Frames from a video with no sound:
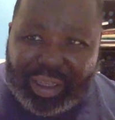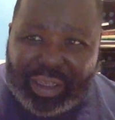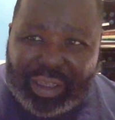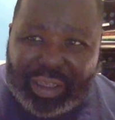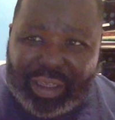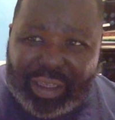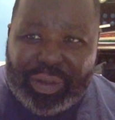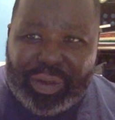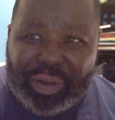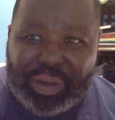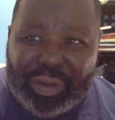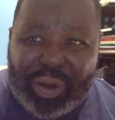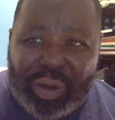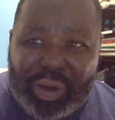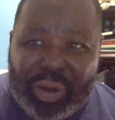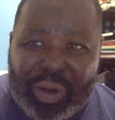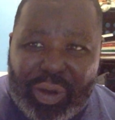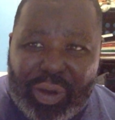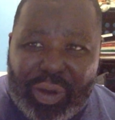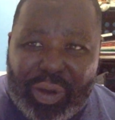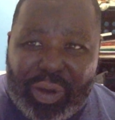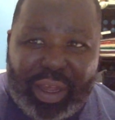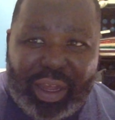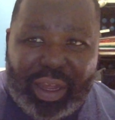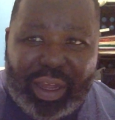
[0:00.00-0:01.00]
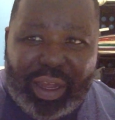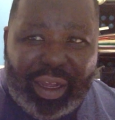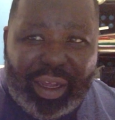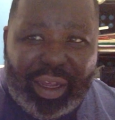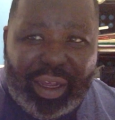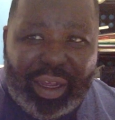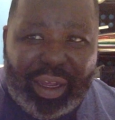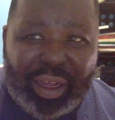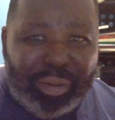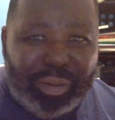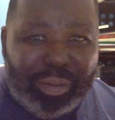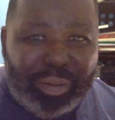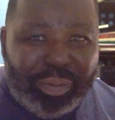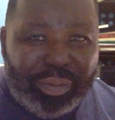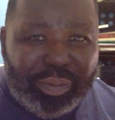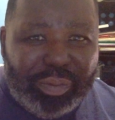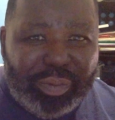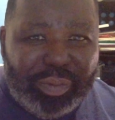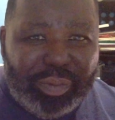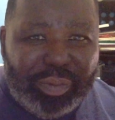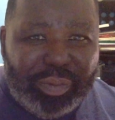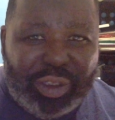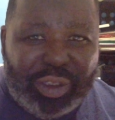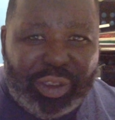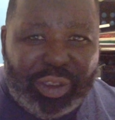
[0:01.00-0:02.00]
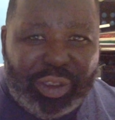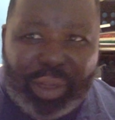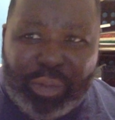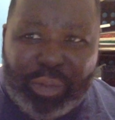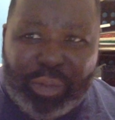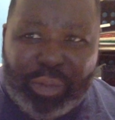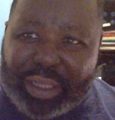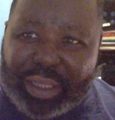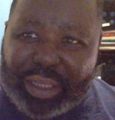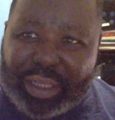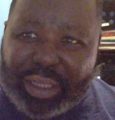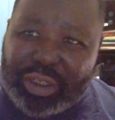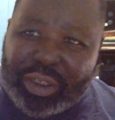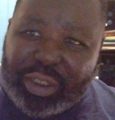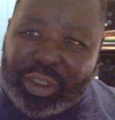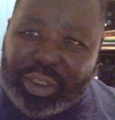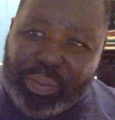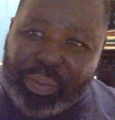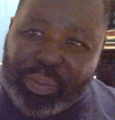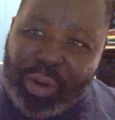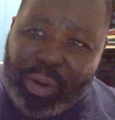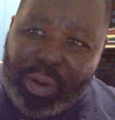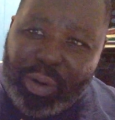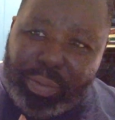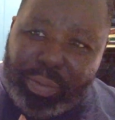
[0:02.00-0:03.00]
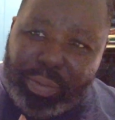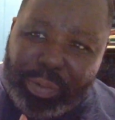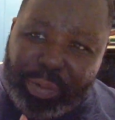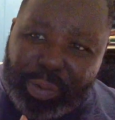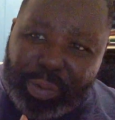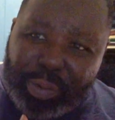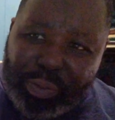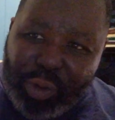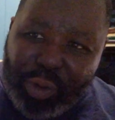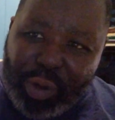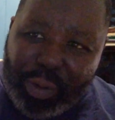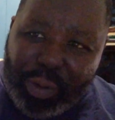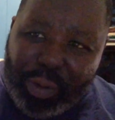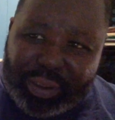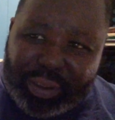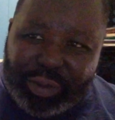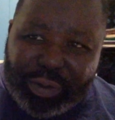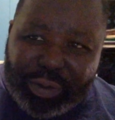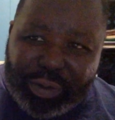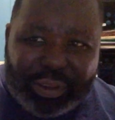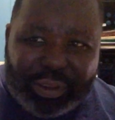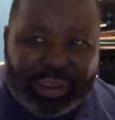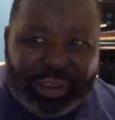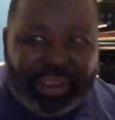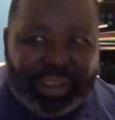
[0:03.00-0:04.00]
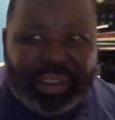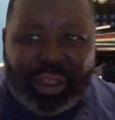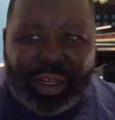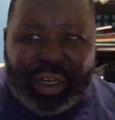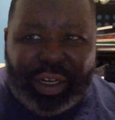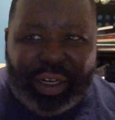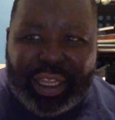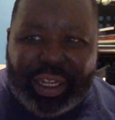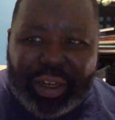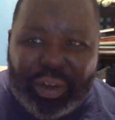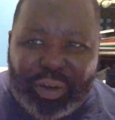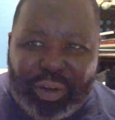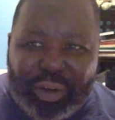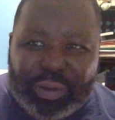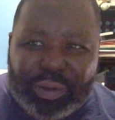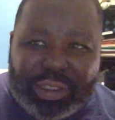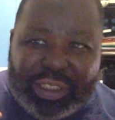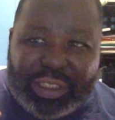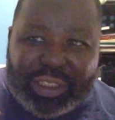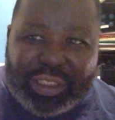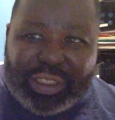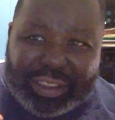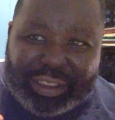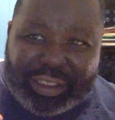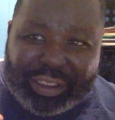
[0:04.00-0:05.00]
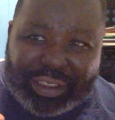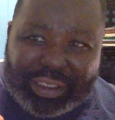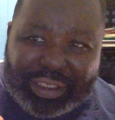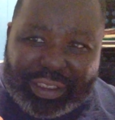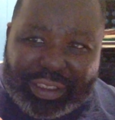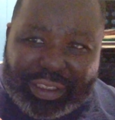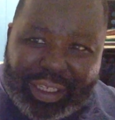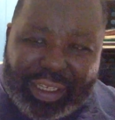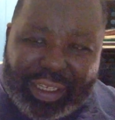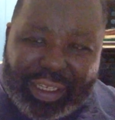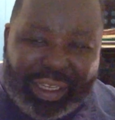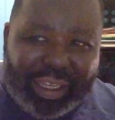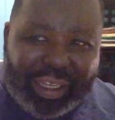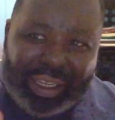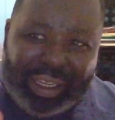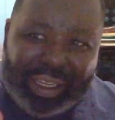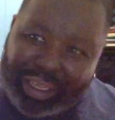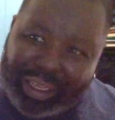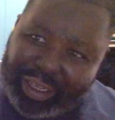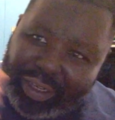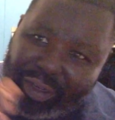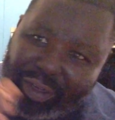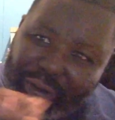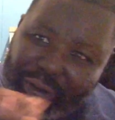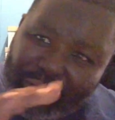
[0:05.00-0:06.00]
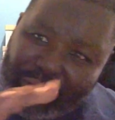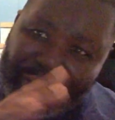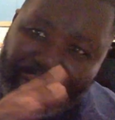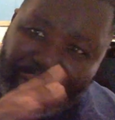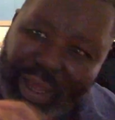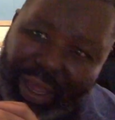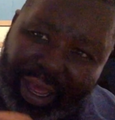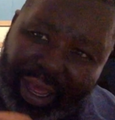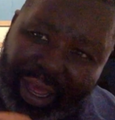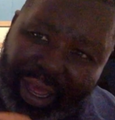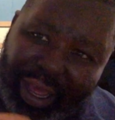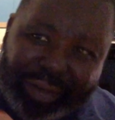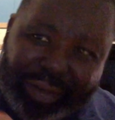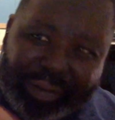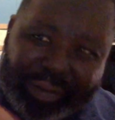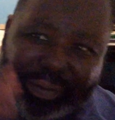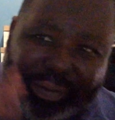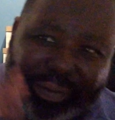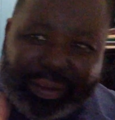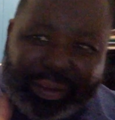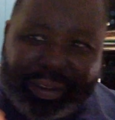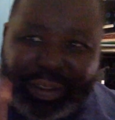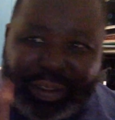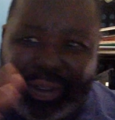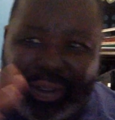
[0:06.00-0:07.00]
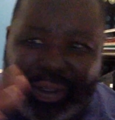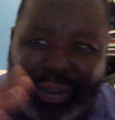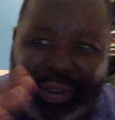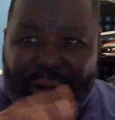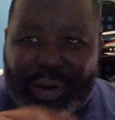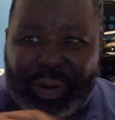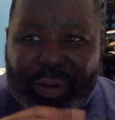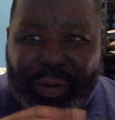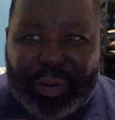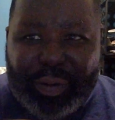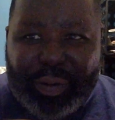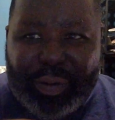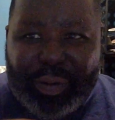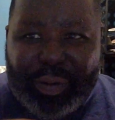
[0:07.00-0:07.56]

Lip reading: You know, so then when I started to probe him a bit more about the questions, he started getting a little testy, getting a little hot, you know,